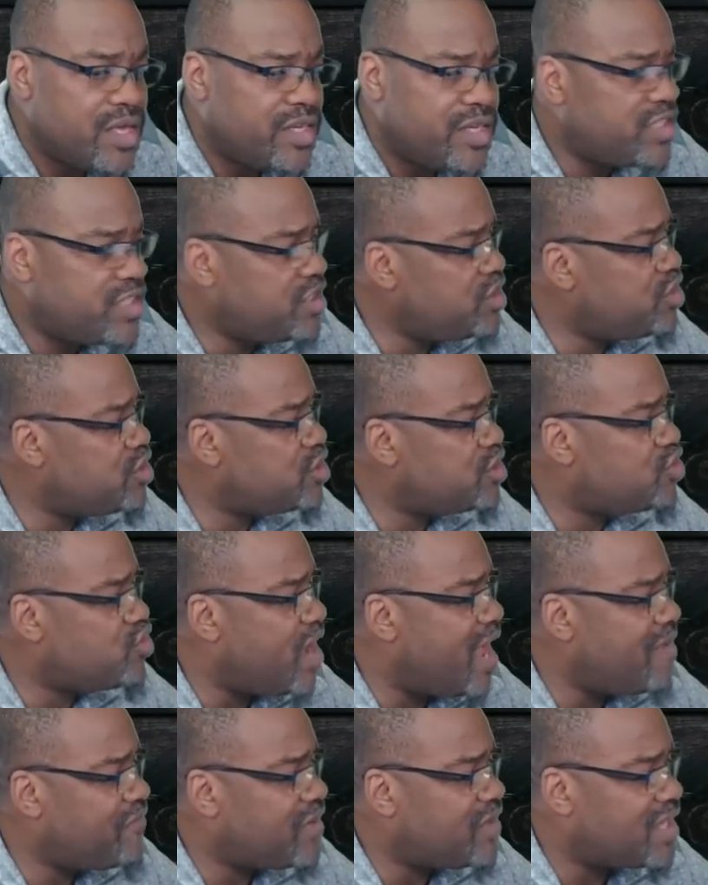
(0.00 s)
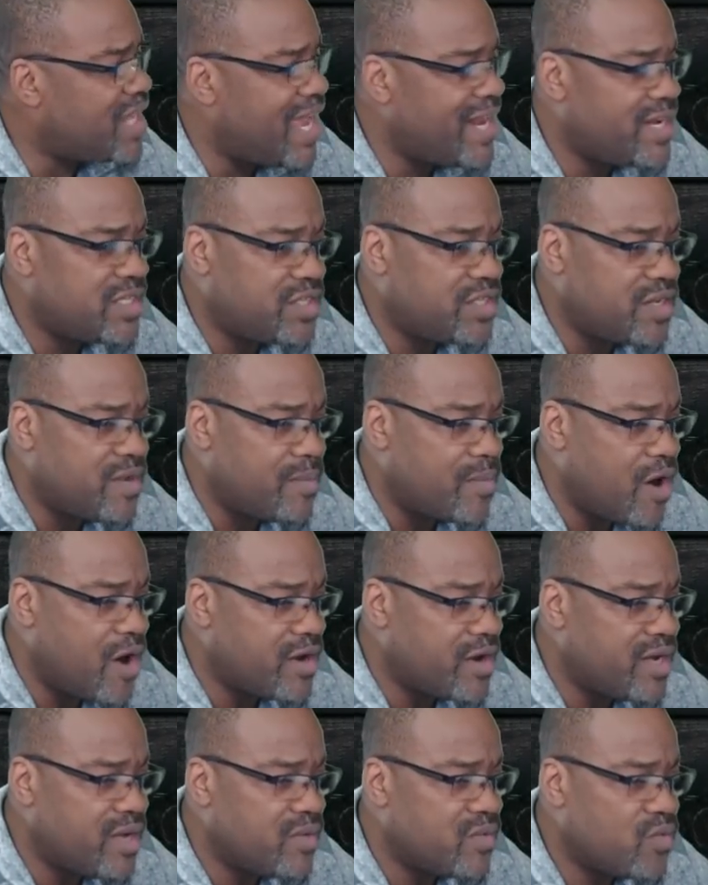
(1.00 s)
This is your traffic light into the
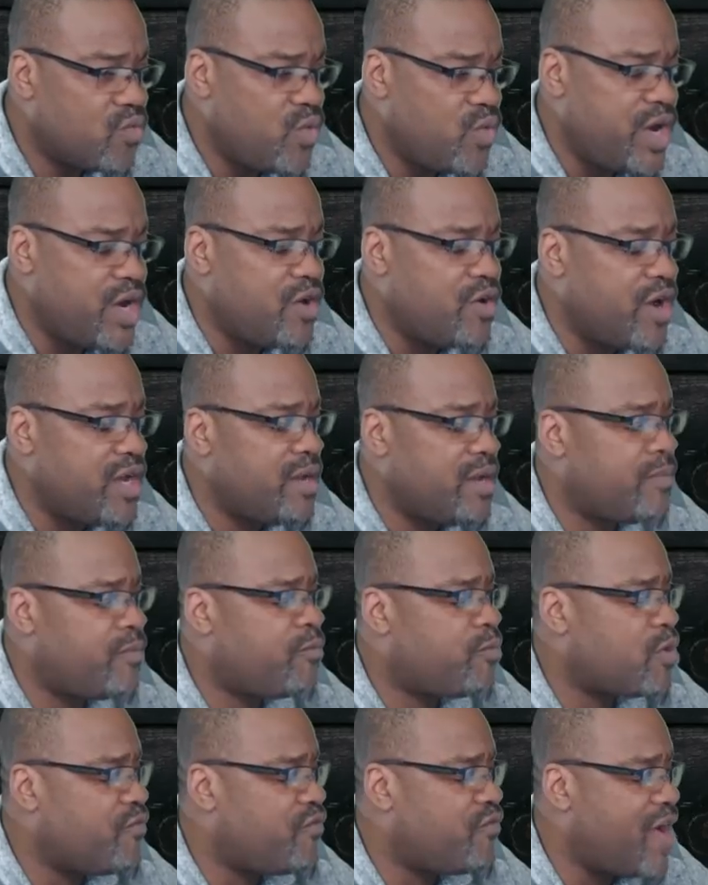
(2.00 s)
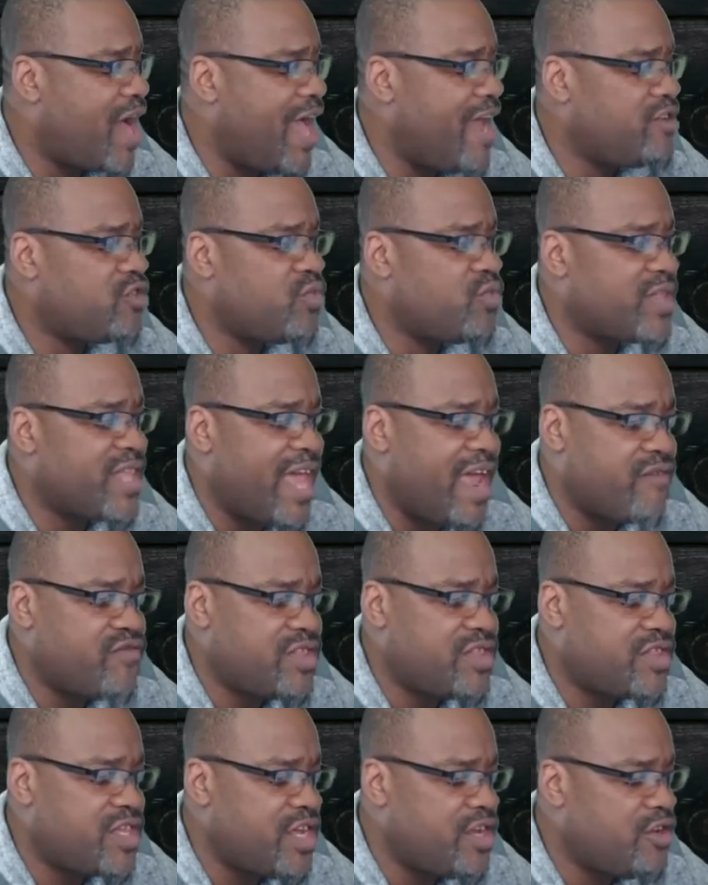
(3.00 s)
market. We're going to provide you with
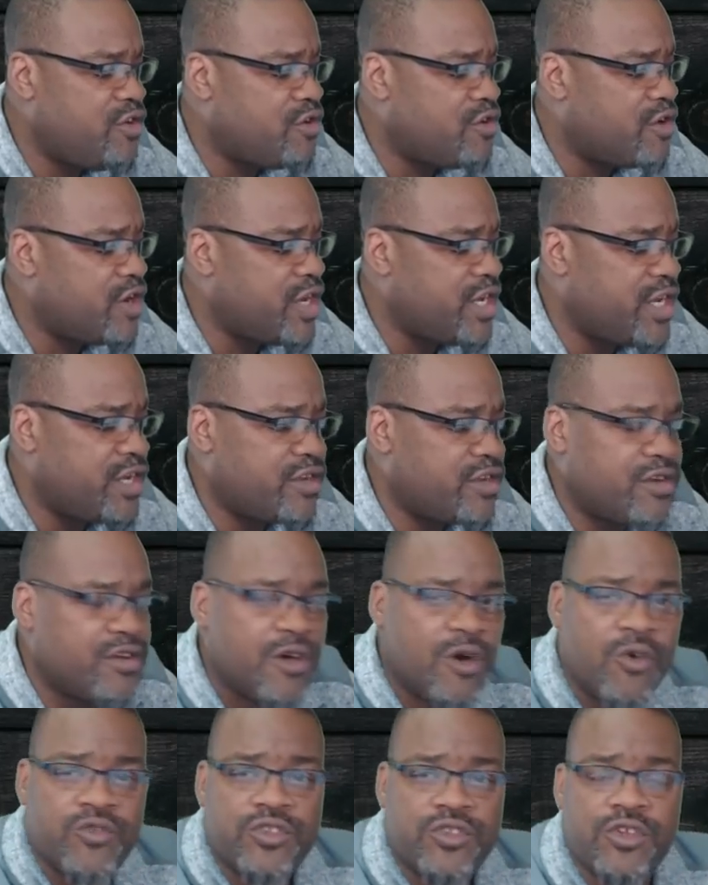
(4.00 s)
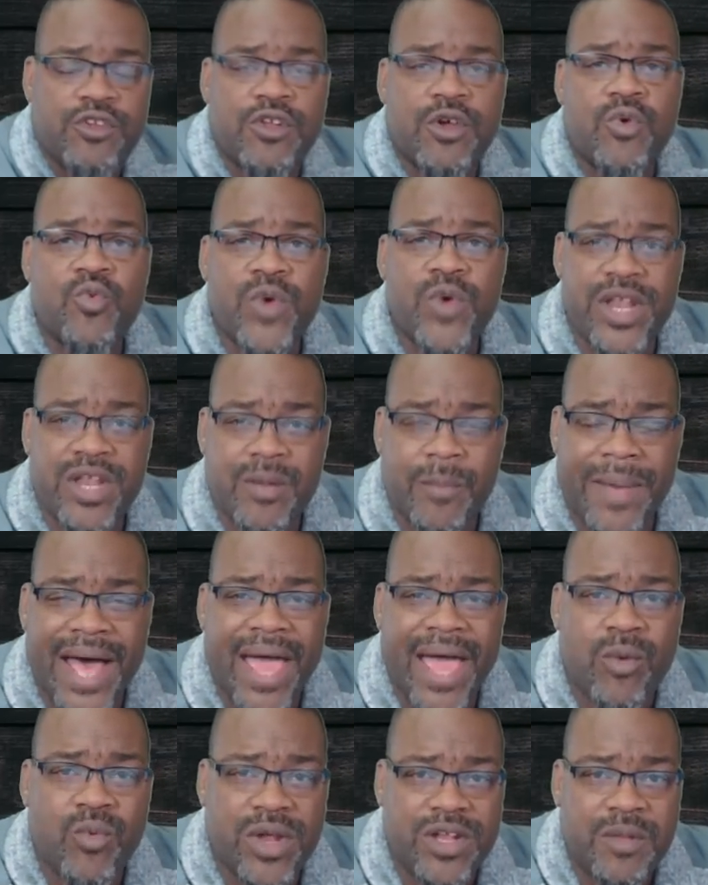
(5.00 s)
everything you're going to need to know to know when to
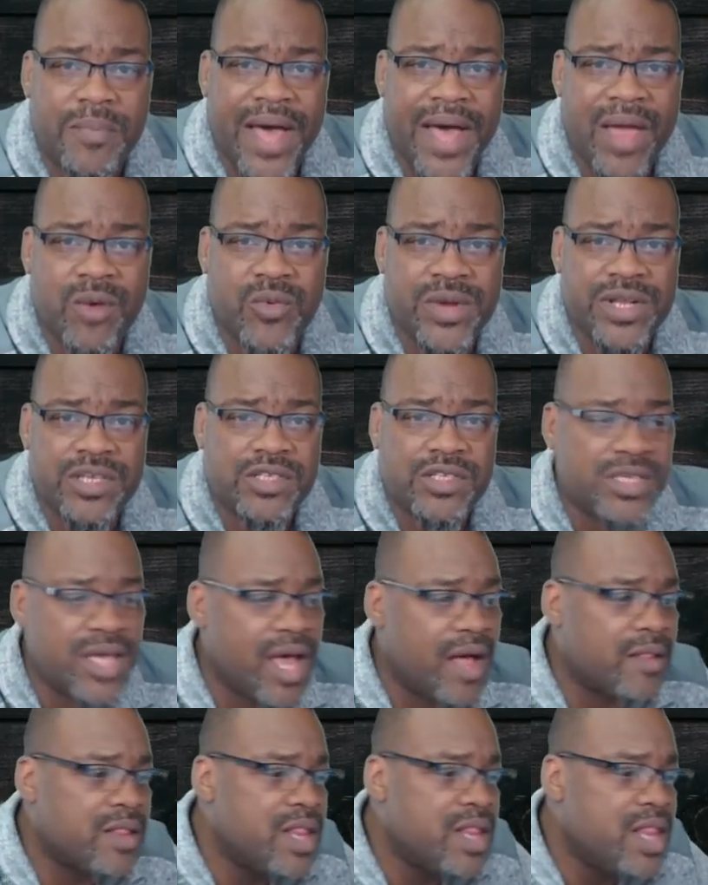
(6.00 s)
buy, what to buy, when to sell.